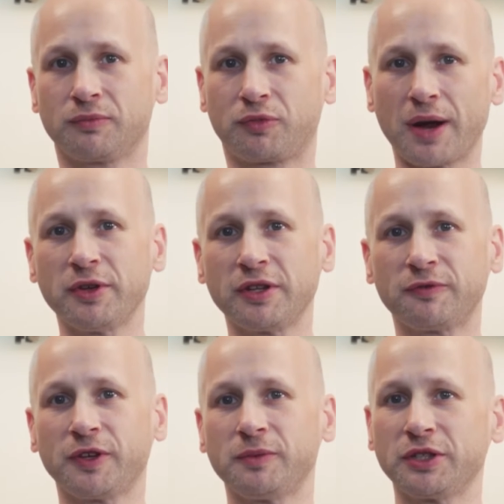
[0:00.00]
prepping
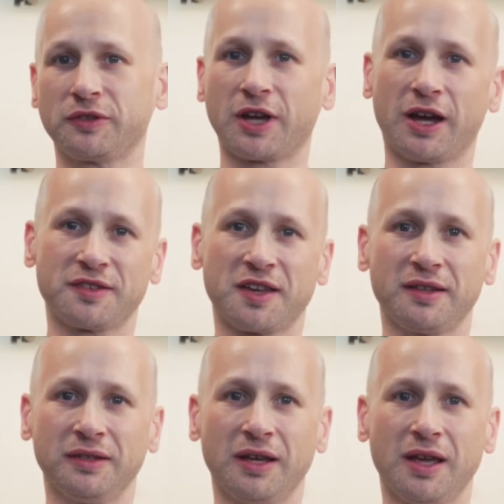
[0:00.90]
and filming new content,